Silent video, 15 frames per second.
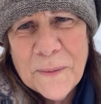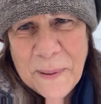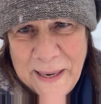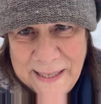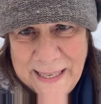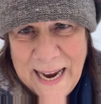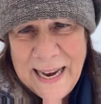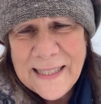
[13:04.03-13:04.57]
to
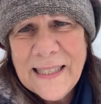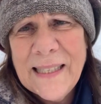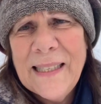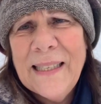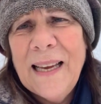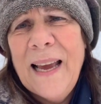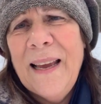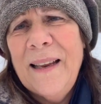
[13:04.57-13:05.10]
pay
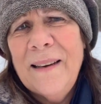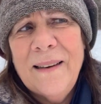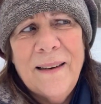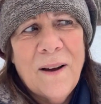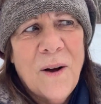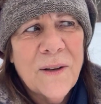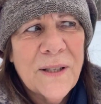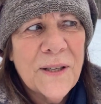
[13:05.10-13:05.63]
taxes and
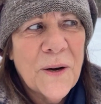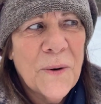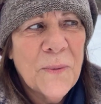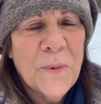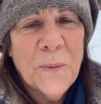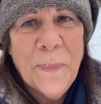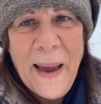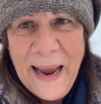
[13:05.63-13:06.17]
also
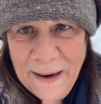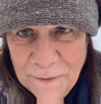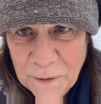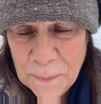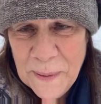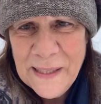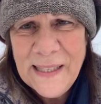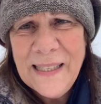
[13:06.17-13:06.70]
will pay for
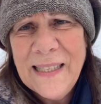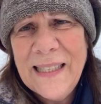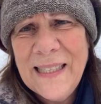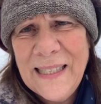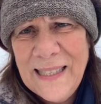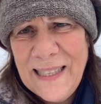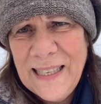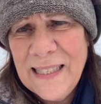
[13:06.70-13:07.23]

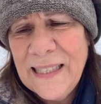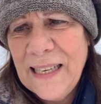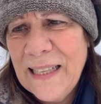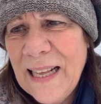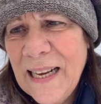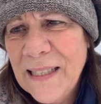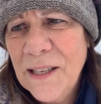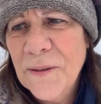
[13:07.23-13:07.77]
businesses and things like
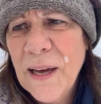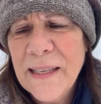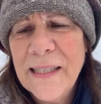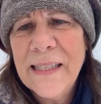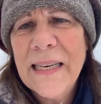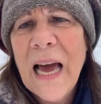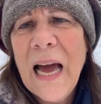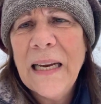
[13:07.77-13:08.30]
that. So
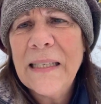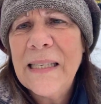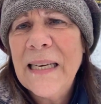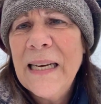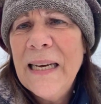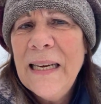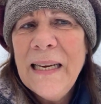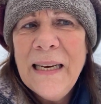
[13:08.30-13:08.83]
that's not
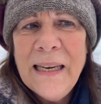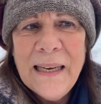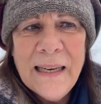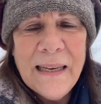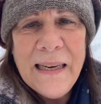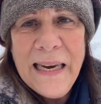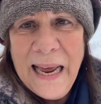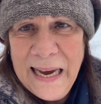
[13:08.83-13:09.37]

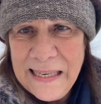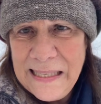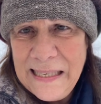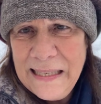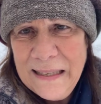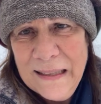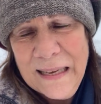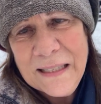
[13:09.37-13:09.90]
net,
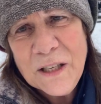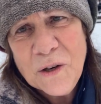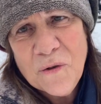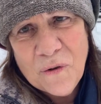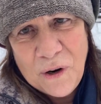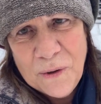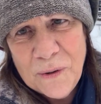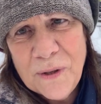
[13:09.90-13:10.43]
that's
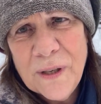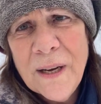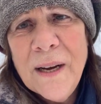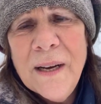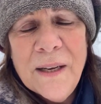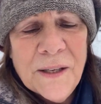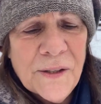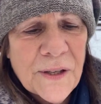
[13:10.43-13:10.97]
gross.
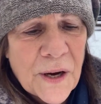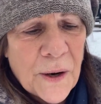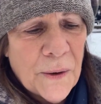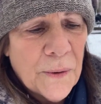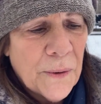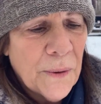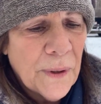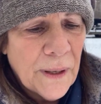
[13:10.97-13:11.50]

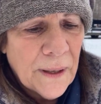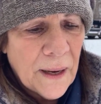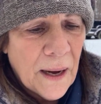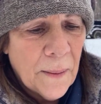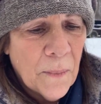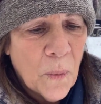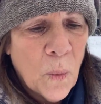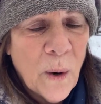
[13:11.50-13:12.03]
So
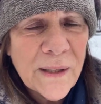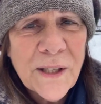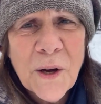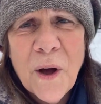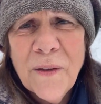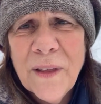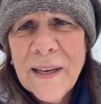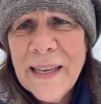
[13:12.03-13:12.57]
um, once
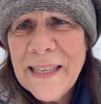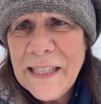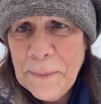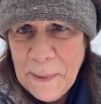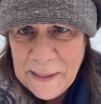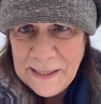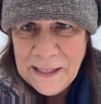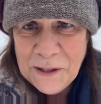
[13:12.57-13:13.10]
all the
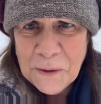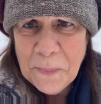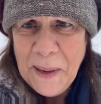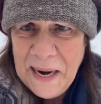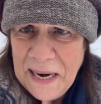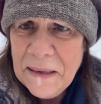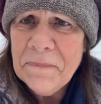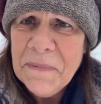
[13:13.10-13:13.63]
expenses are
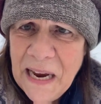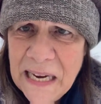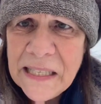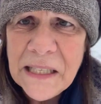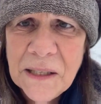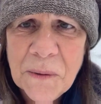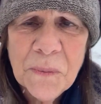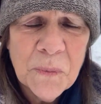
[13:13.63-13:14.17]
paid,
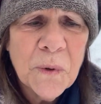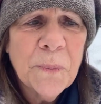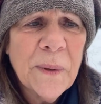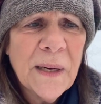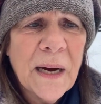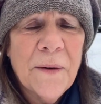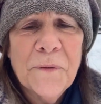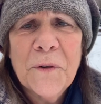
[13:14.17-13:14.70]
yes, we'll
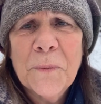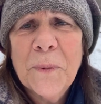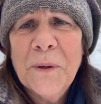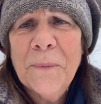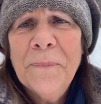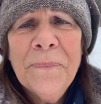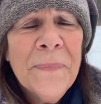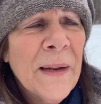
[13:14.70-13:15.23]
be
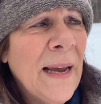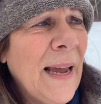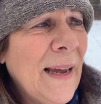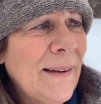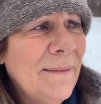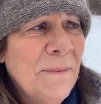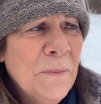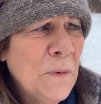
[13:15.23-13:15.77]
comfortable
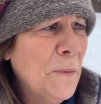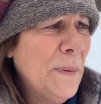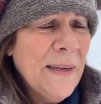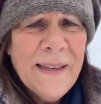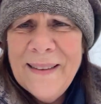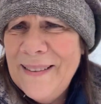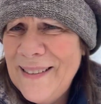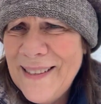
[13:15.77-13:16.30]
and we'll
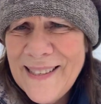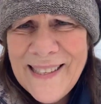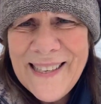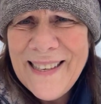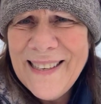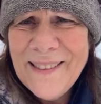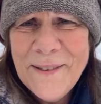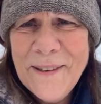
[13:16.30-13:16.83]
be
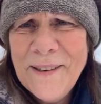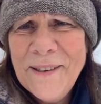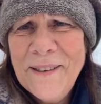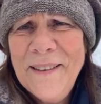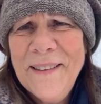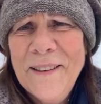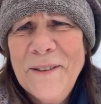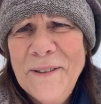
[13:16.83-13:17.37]
sitting on
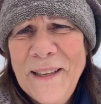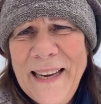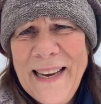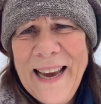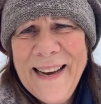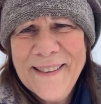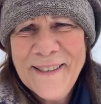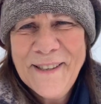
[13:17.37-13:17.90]
our little lake
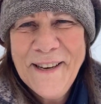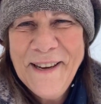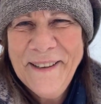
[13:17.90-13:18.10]
house,